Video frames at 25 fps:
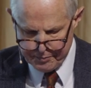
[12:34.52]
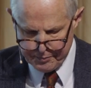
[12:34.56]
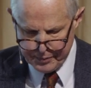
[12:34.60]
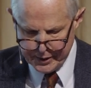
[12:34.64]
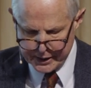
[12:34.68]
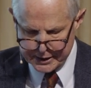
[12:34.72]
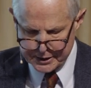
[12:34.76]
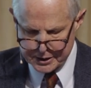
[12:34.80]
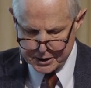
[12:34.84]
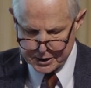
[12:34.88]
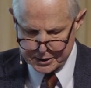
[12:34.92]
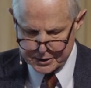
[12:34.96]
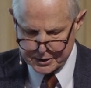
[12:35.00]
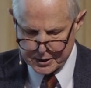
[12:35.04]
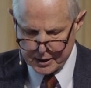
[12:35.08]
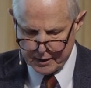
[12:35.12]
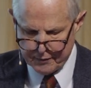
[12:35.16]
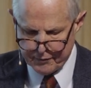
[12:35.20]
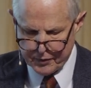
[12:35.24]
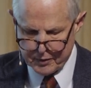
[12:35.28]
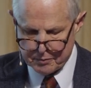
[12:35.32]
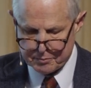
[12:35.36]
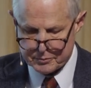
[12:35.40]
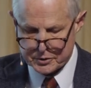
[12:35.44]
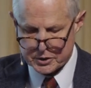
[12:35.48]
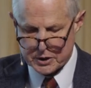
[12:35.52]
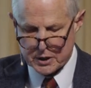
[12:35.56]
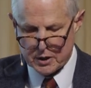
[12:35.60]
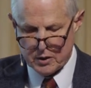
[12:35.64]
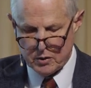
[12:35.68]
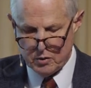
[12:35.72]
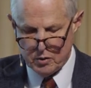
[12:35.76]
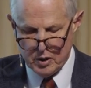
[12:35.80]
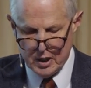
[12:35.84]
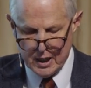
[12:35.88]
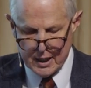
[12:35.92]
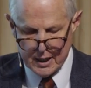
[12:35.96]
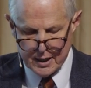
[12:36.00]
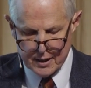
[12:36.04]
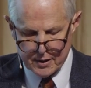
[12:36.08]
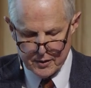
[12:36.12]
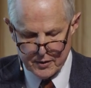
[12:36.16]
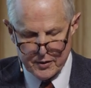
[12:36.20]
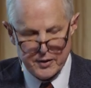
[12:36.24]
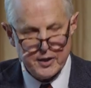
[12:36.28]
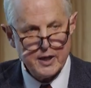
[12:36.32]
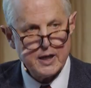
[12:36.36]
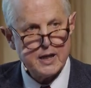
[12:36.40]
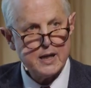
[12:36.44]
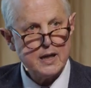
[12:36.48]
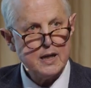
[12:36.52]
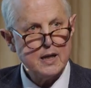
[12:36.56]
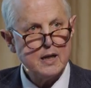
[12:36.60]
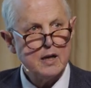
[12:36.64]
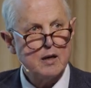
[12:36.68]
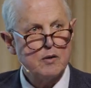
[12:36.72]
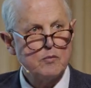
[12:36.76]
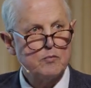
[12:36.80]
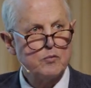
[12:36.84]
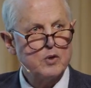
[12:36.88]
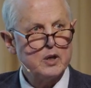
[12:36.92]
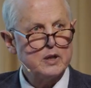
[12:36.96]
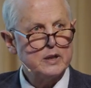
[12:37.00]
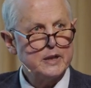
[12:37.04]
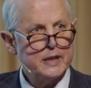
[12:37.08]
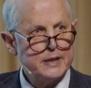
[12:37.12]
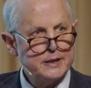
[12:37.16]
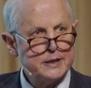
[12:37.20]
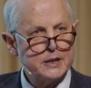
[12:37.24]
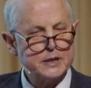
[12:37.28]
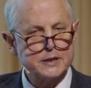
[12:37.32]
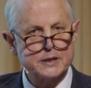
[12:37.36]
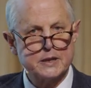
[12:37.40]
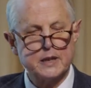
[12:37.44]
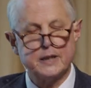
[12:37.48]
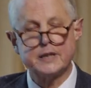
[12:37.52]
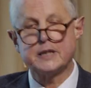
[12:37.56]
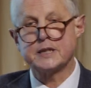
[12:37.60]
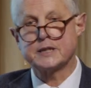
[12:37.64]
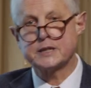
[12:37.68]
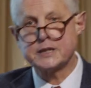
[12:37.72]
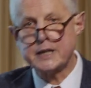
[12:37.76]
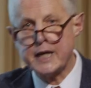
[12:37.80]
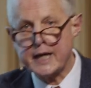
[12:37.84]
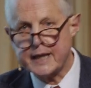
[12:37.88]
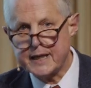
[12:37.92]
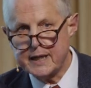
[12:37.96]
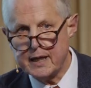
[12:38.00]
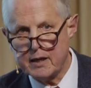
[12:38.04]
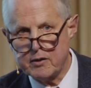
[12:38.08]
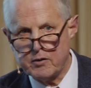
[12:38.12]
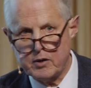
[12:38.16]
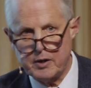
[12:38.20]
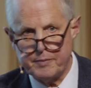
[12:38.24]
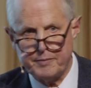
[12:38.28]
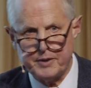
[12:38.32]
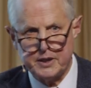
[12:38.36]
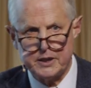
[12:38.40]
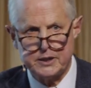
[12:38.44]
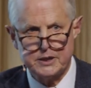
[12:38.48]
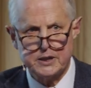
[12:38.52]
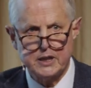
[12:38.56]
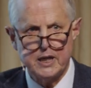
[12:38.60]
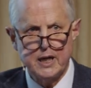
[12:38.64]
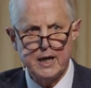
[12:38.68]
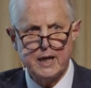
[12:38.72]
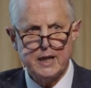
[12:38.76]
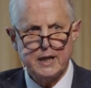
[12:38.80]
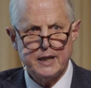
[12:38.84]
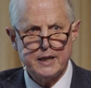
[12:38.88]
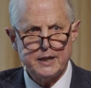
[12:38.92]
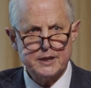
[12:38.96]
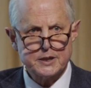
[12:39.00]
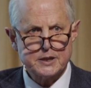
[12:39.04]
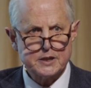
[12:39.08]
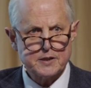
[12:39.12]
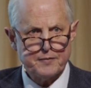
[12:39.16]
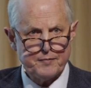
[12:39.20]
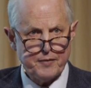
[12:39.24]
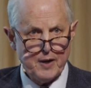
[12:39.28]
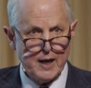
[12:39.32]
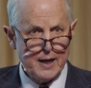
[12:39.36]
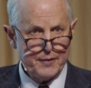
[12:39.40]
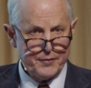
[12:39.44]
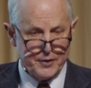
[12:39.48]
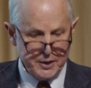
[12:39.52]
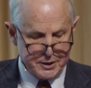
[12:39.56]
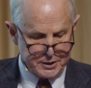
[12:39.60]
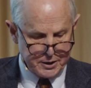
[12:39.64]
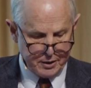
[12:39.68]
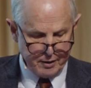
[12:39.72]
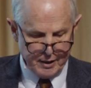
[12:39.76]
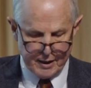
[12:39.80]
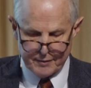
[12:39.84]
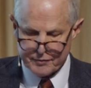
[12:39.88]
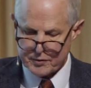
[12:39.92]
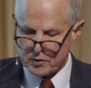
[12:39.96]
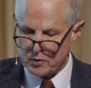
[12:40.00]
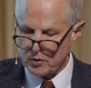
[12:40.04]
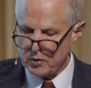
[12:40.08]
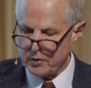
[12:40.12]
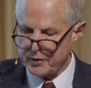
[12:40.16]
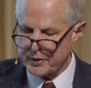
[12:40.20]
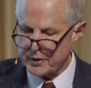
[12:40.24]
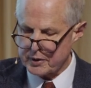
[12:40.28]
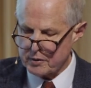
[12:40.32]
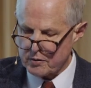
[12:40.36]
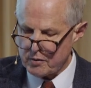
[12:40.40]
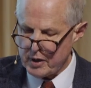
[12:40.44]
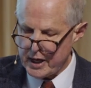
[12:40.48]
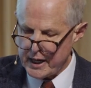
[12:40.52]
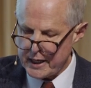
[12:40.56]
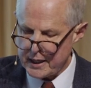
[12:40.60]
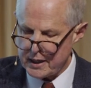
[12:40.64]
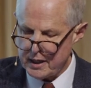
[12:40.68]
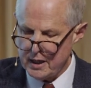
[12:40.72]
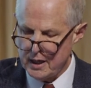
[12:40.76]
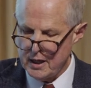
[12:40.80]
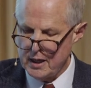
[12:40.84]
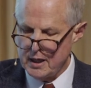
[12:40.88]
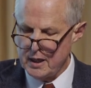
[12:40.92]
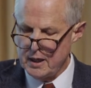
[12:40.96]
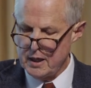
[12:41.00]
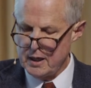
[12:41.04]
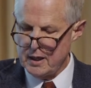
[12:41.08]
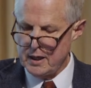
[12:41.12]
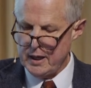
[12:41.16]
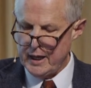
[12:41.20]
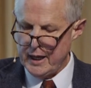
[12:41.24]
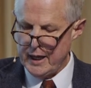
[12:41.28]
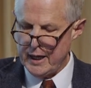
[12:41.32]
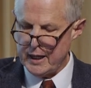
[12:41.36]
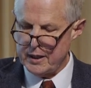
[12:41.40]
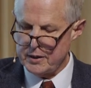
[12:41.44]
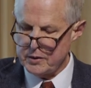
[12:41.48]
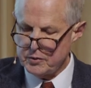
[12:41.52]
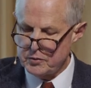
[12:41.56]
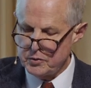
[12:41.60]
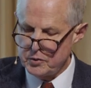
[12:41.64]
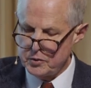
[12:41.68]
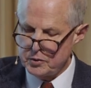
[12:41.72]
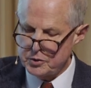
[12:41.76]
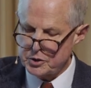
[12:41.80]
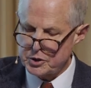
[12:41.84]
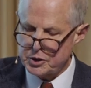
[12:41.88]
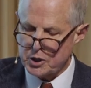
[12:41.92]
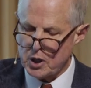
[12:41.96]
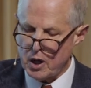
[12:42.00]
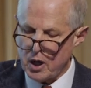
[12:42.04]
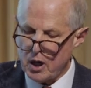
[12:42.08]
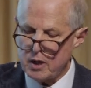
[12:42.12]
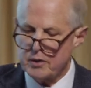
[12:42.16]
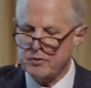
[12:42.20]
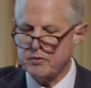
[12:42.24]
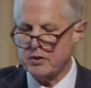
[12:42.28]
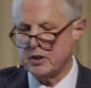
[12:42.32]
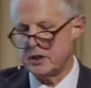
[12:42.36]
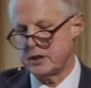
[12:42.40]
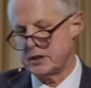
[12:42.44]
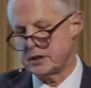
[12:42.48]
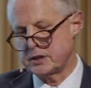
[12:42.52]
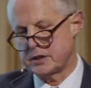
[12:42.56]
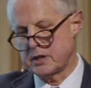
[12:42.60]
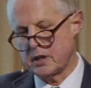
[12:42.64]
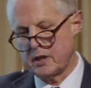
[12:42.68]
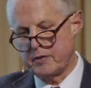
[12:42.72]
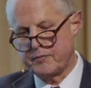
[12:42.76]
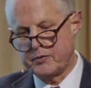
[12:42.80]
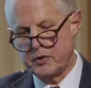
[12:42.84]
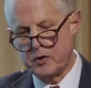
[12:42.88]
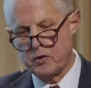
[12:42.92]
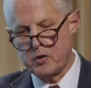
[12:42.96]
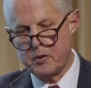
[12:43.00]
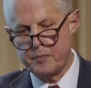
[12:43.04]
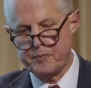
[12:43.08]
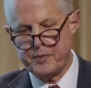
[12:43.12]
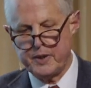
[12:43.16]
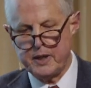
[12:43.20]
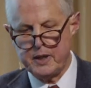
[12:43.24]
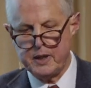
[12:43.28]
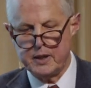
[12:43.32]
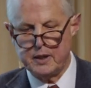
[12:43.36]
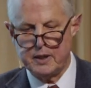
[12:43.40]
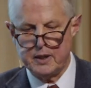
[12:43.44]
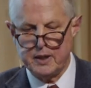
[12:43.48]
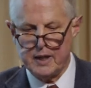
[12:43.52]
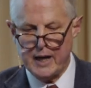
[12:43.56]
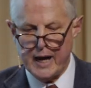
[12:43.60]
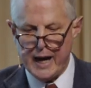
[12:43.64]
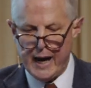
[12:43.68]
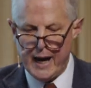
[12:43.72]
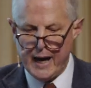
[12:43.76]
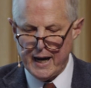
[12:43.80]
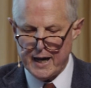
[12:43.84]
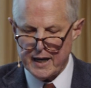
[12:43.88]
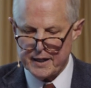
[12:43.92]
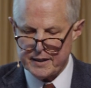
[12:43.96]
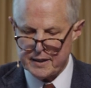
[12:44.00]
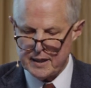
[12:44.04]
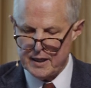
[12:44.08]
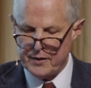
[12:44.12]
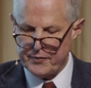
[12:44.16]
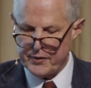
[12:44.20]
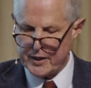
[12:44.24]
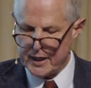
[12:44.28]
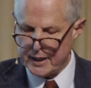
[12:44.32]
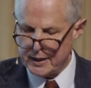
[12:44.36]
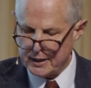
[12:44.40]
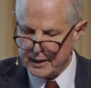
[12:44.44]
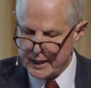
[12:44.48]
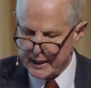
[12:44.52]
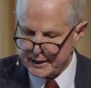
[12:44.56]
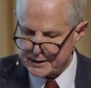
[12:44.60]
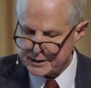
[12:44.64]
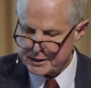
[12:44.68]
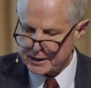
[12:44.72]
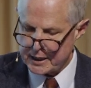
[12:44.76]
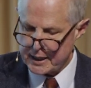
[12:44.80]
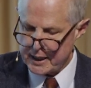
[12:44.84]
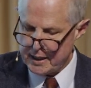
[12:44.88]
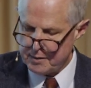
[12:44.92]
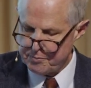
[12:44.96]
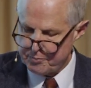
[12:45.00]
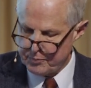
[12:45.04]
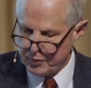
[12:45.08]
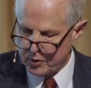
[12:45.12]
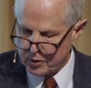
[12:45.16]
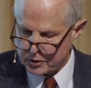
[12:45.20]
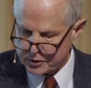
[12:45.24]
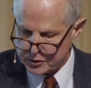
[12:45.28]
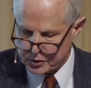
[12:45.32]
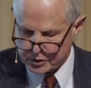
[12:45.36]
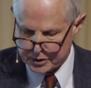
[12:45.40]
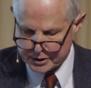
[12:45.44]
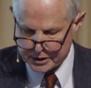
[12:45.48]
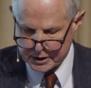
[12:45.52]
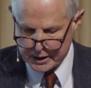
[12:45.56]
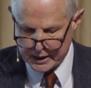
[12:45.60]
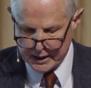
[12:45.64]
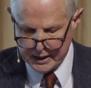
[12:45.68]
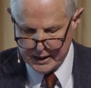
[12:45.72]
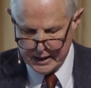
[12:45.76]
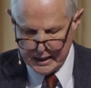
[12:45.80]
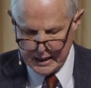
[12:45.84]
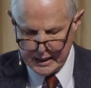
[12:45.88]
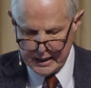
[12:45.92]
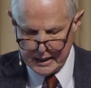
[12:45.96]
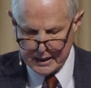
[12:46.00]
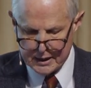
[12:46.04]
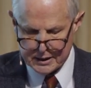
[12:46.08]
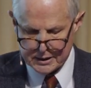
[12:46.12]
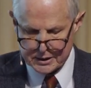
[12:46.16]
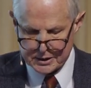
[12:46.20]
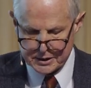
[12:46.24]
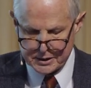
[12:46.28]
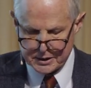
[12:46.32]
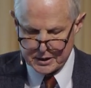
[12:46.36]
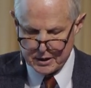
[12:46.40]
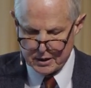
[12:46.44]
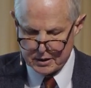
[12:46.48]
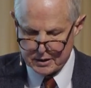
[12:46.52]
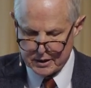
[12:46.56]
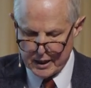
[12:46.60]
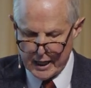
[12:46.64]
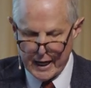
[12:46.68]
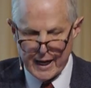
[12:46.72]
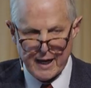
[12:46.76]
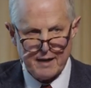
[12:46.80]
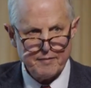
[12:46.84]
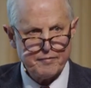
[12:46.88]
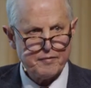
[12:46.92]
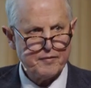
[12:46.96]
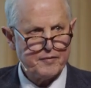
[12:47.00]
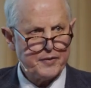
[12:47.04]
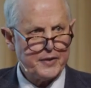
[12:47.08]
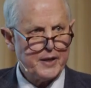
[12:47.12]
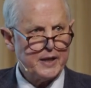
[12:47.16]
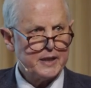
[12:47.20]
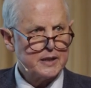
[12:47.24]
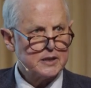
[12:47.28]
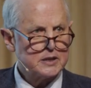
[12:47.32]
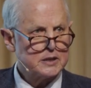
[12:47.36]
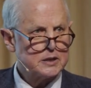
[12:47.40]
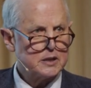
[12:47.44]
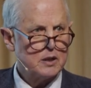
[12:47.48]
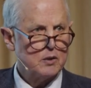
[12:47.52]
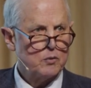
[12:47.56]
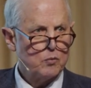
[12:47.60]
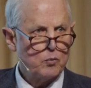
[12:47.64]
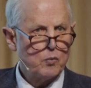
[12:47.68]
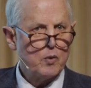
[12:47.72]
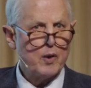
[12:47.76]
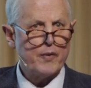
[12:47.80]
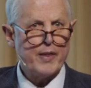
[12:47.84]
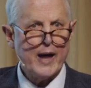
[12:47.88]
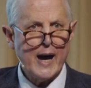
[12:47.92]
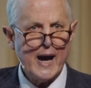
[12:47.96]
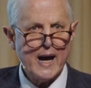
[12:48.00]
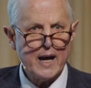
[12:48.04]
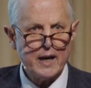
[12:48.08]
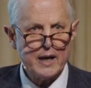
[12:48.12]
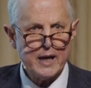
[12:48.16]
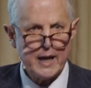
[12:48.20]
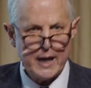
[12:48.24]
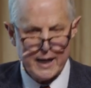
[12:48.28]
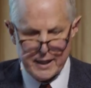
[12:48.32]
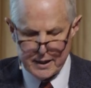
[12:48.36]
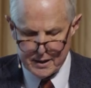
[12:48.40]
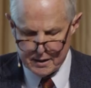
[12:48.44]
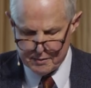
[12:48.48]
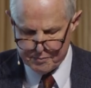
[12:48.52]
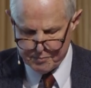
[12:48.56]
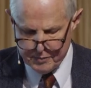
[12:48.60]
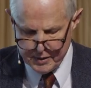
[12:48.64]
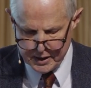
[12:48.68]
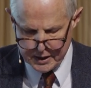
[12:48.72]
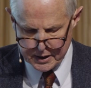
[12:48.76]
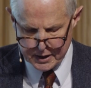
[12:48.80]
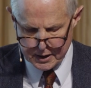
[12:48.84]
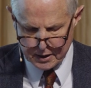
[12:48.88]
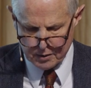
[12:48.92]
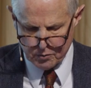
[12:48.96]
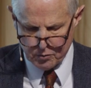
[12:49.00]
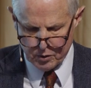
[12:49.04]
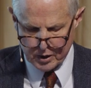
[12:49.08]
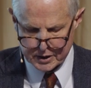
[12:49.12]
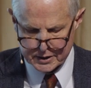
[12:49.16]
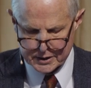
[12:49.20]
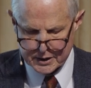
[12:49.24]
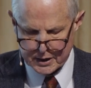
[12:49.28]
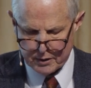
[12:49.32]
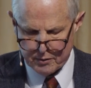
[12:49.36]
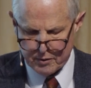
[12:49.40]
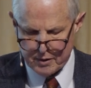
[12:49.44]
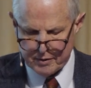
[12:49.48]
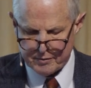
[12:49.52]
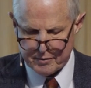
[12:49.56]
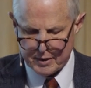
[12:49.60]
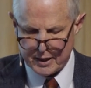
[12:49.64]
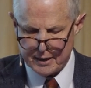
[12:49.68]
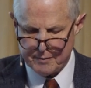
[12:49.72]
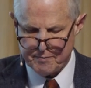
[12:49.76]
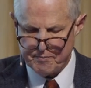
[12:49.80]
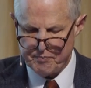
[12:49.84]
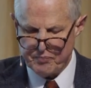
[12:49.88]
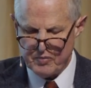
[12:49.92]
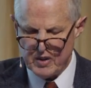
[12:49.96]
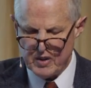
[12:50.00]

pictures of them. So the secular image is defined. These are, after all, the great new genres of European art, aren't they? Landscape, portraiture, still life, things without any meaning whatsoever.